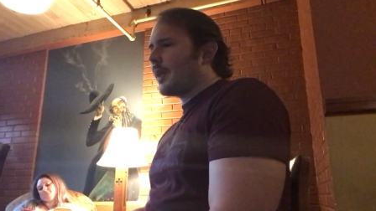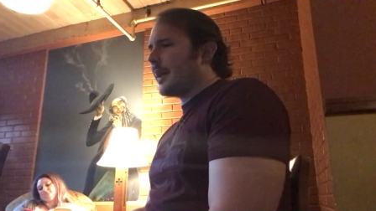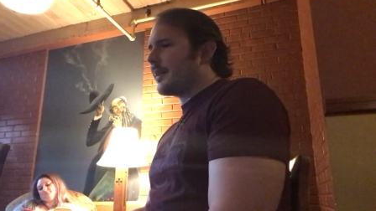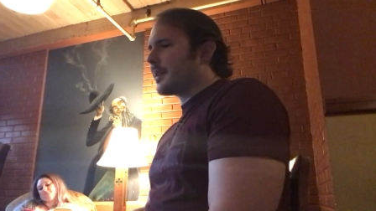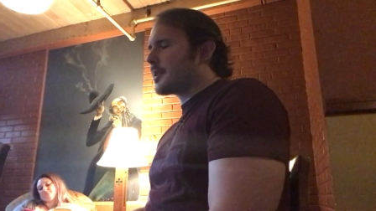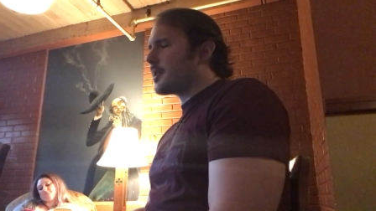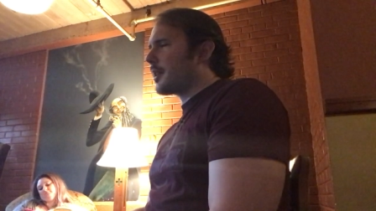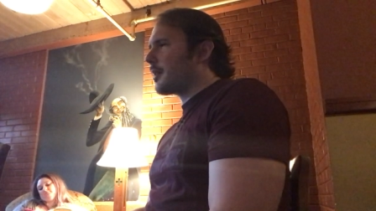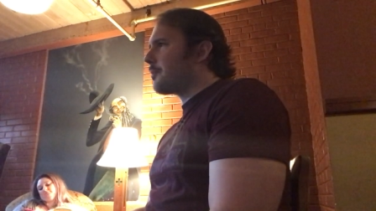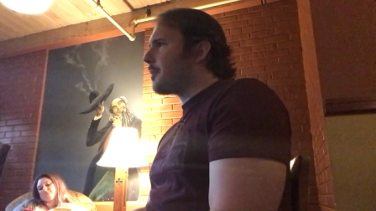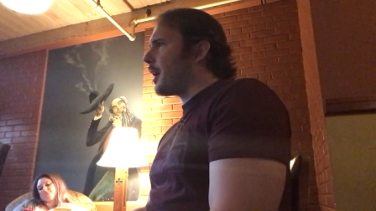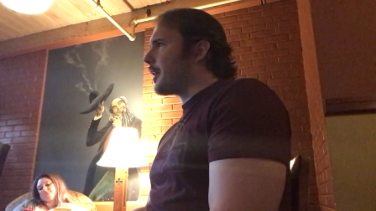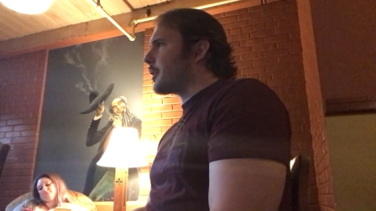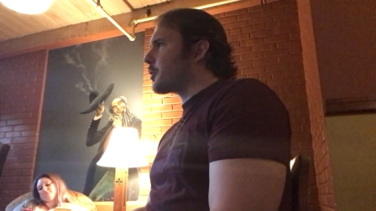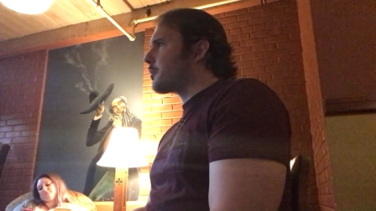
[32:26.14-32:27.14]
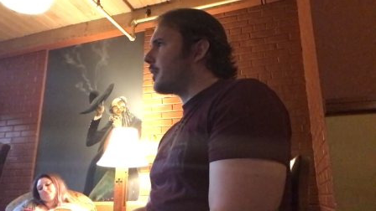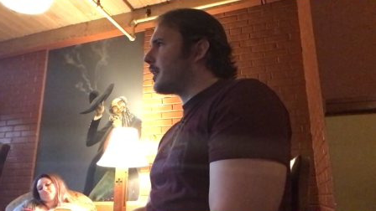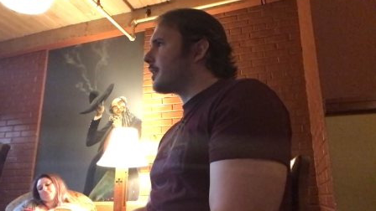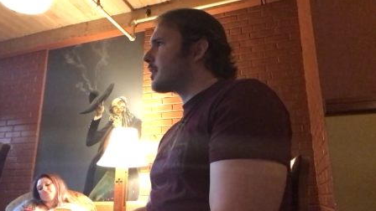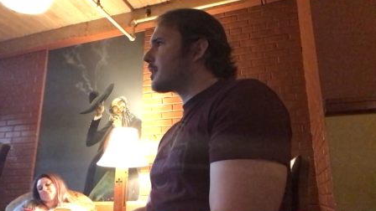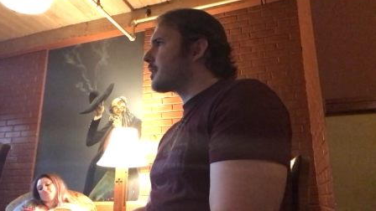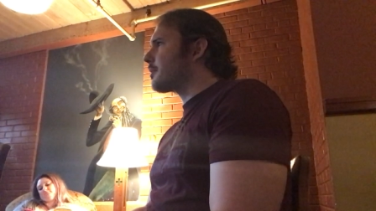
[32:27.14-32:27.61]
And that's not a
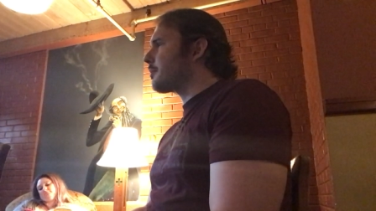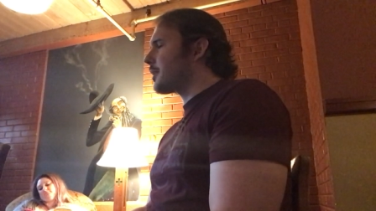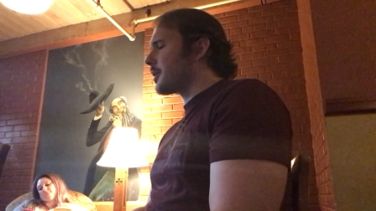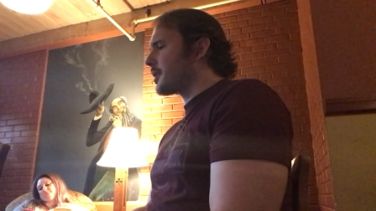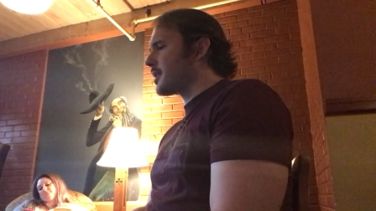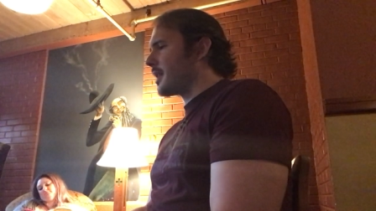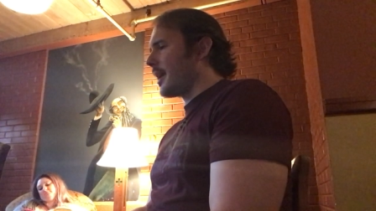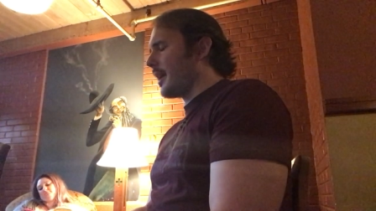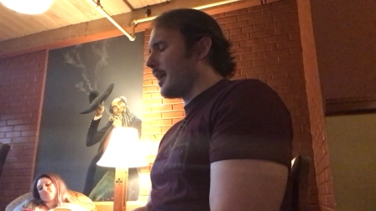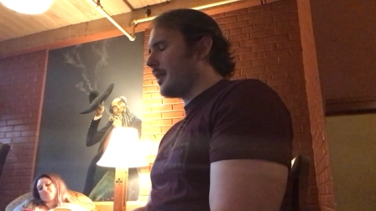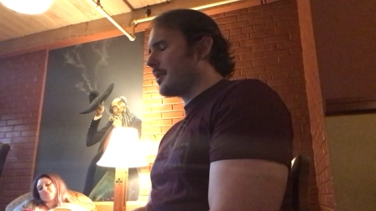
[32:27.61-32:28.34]
punishment per se.